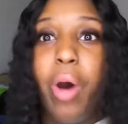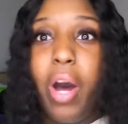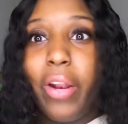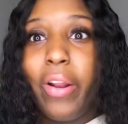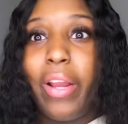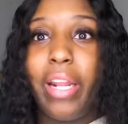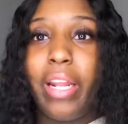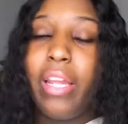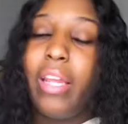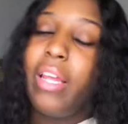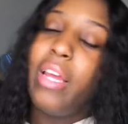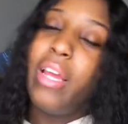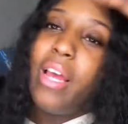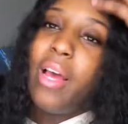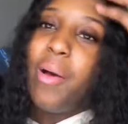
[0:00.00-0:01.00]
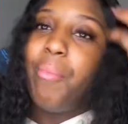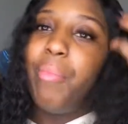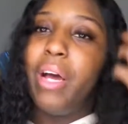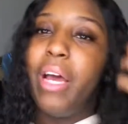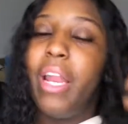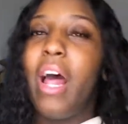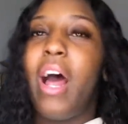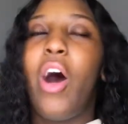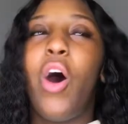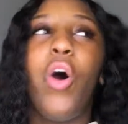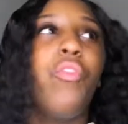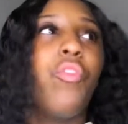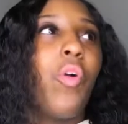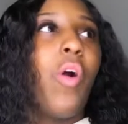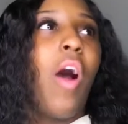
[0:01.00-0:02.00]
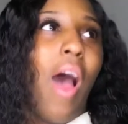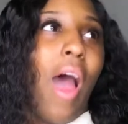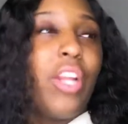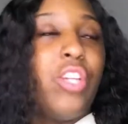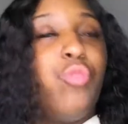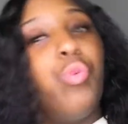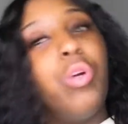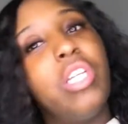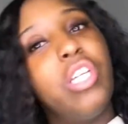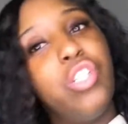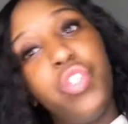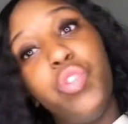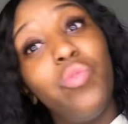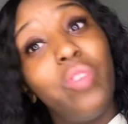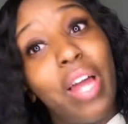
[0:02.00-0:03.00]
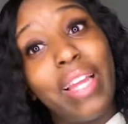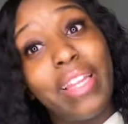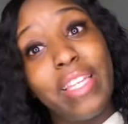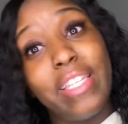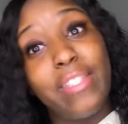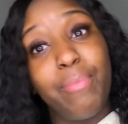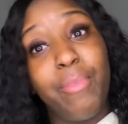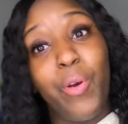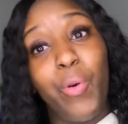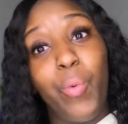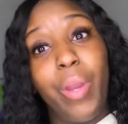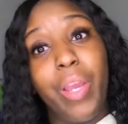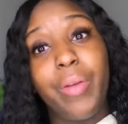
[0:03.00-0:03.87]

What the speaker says: water in it. But overall, I really do like this milk.